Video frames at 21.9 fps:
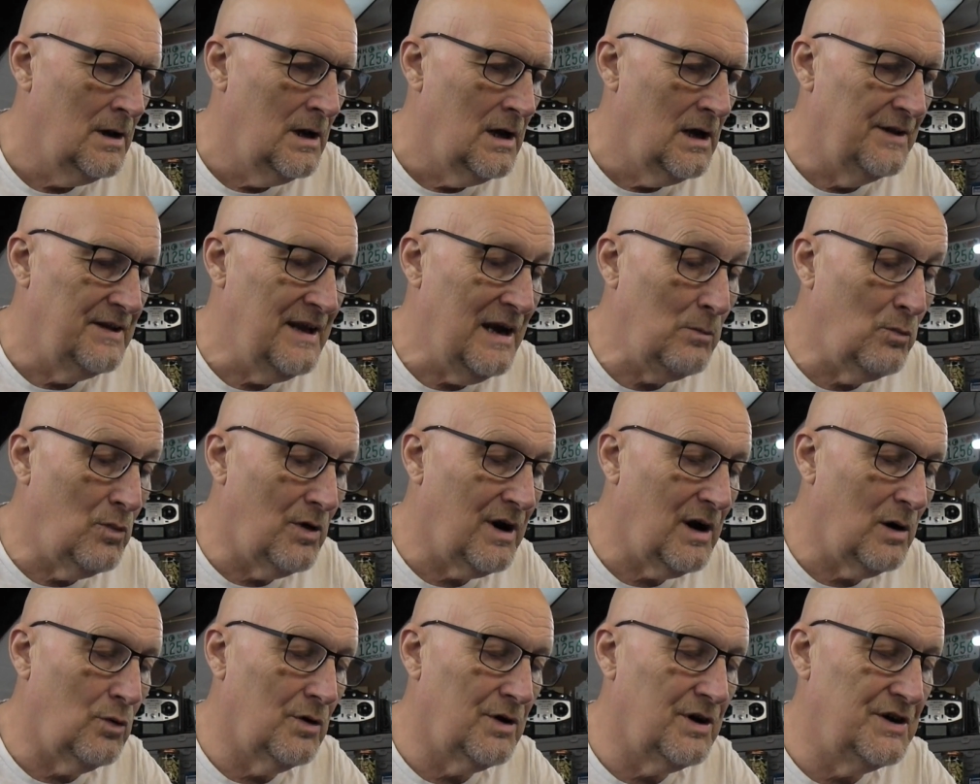and then what I
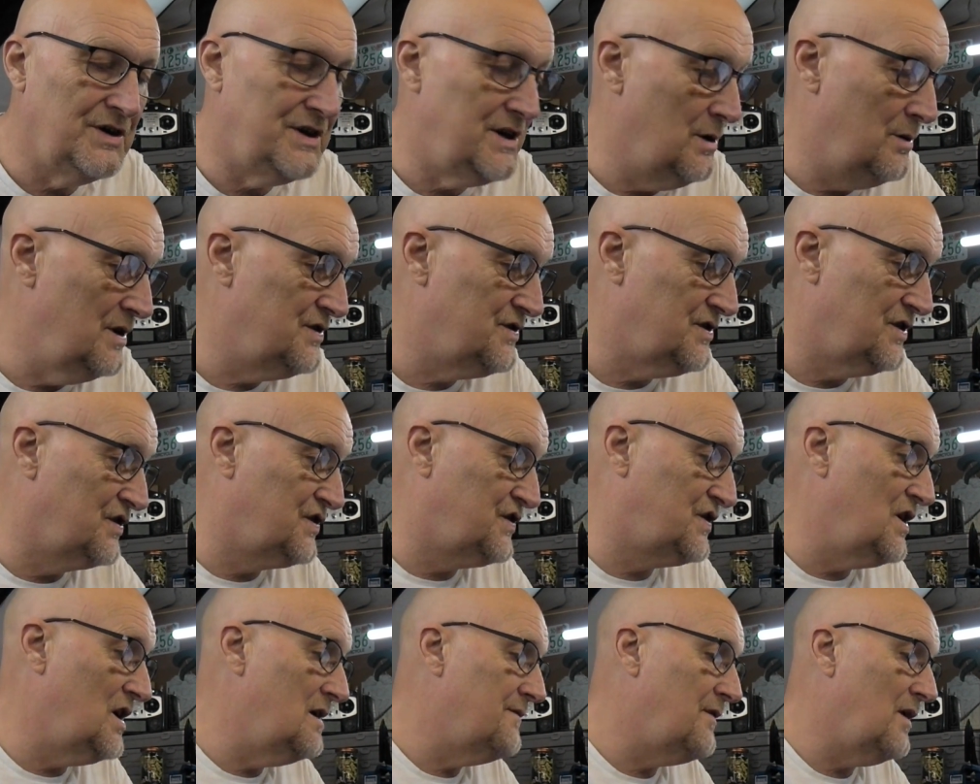want to do is, the
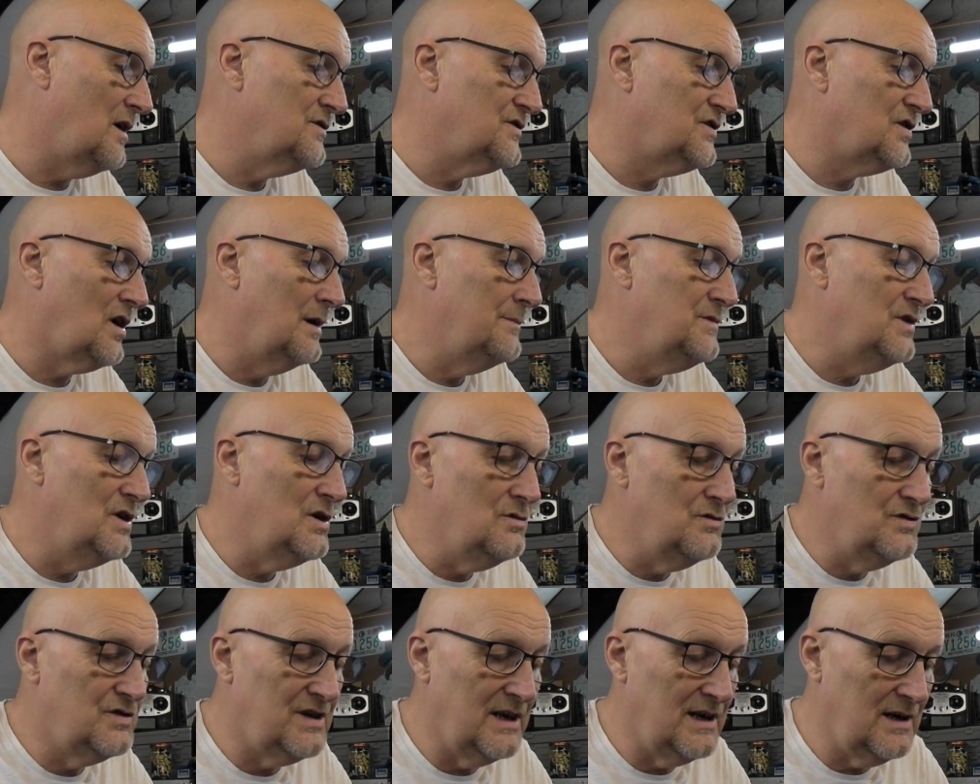servos I'm
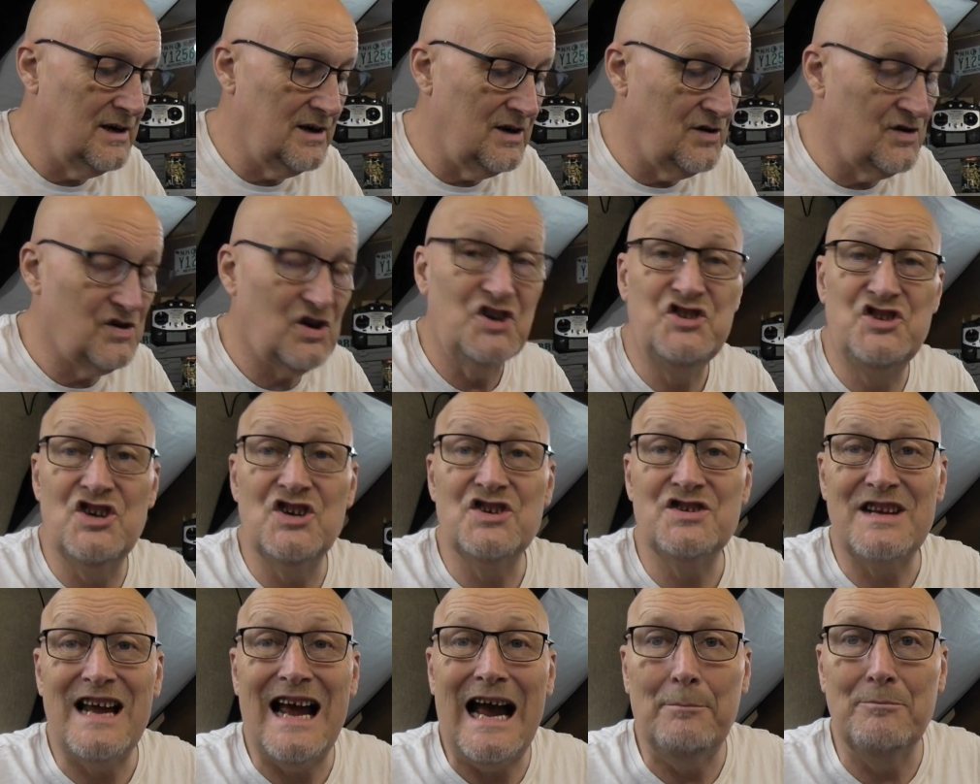using, as I
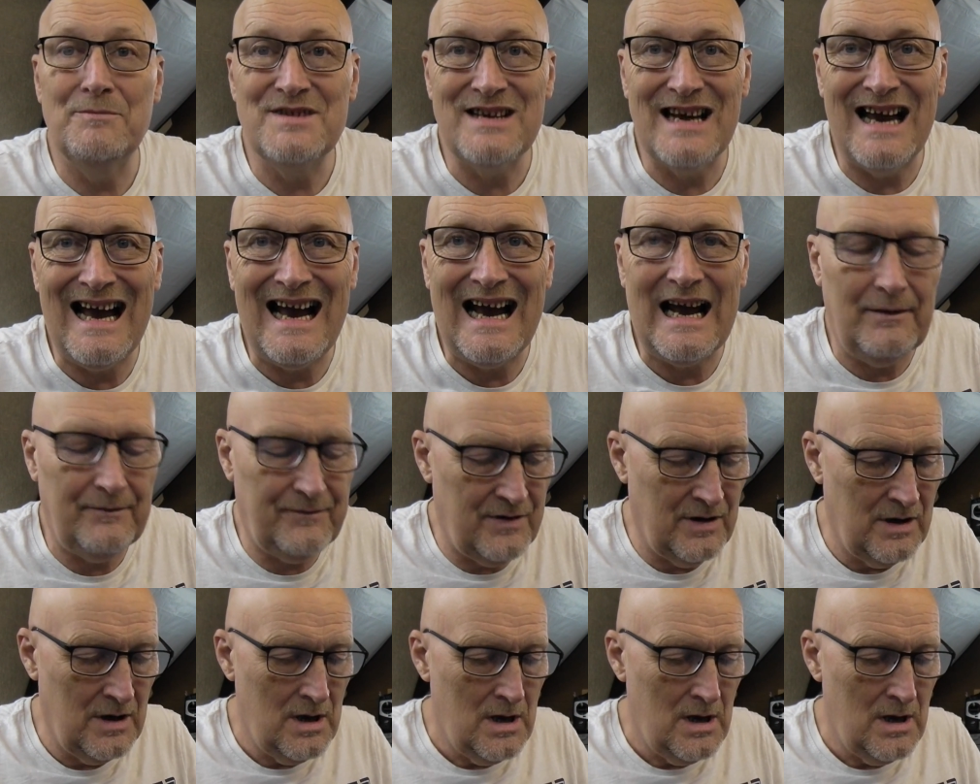just happen to have